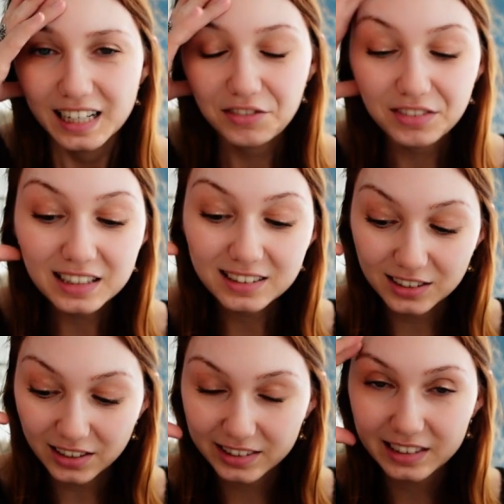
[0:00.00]
If this
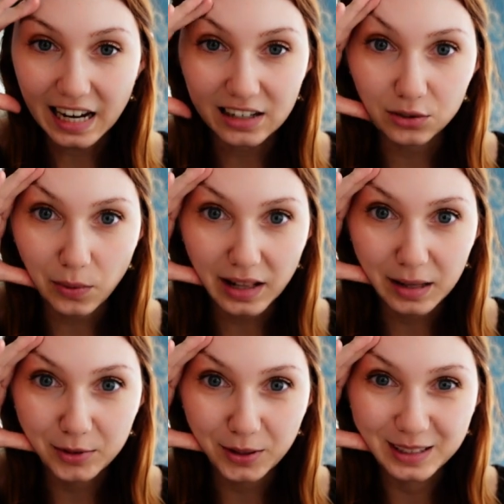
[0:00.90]
doesn't end well,
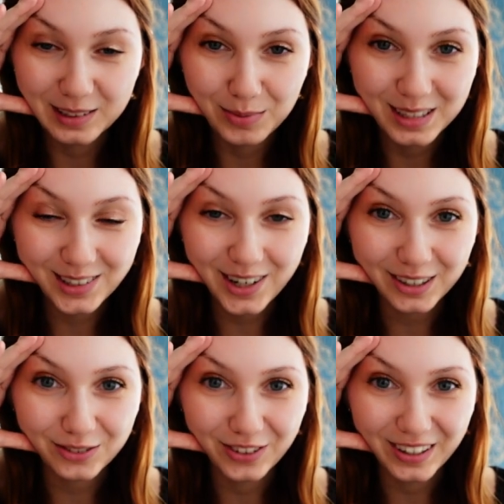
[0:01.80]
I'm going to be
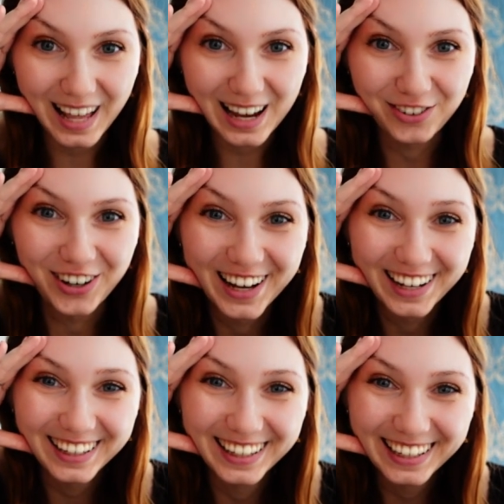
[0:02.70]
scarred for
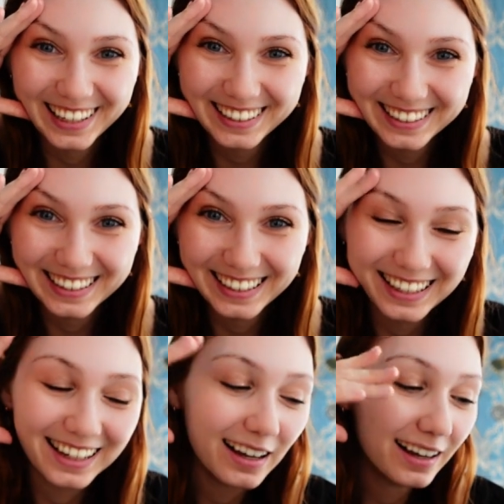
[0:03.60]
life.
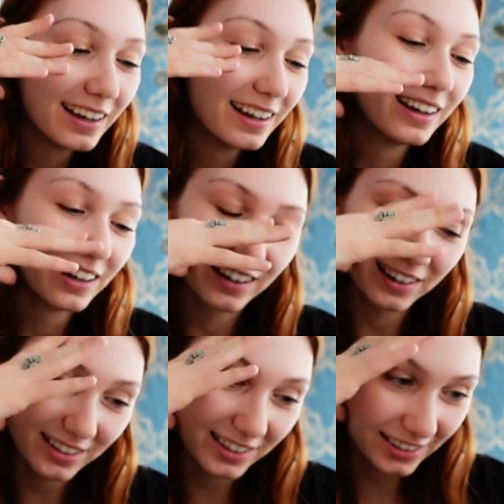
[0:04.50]

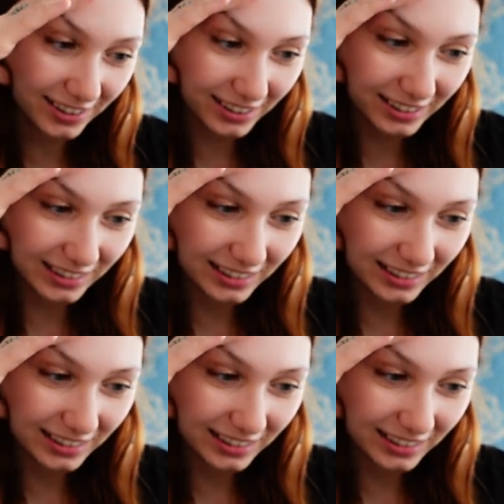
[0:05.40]
Oh God.